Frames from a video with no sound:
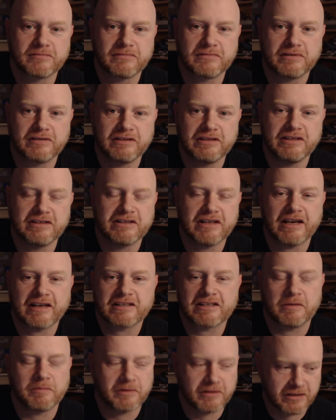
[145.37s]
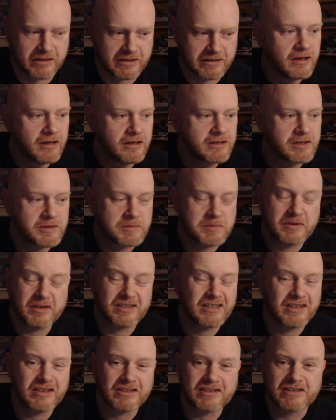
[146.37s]
these next couple of days just because I
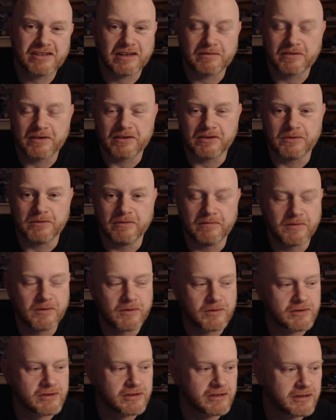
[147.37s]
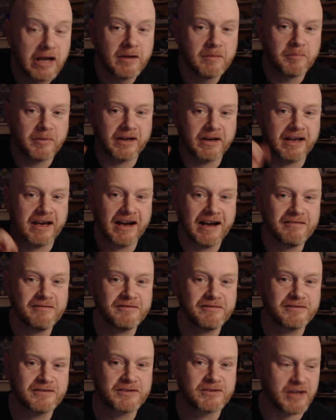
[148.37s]
got stuff to do, unfortunately. But I
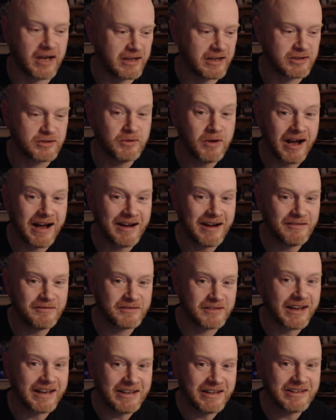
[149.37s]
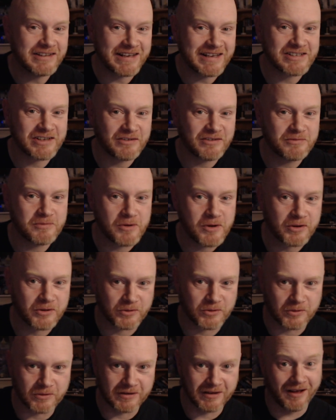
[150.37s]
have, I do have nine days off work though.